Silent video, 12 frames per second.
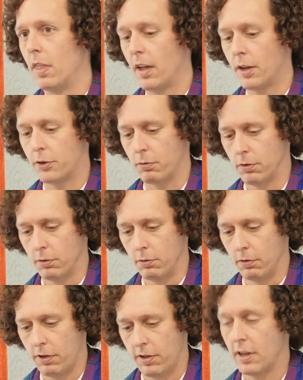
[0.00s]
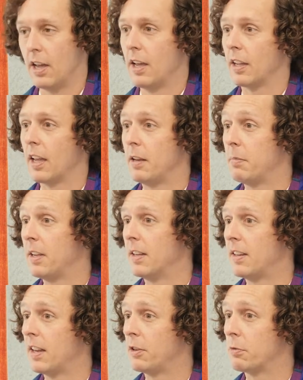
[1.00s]
the truth can be a
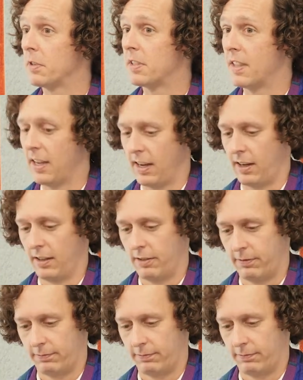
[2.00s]
dangerous thing.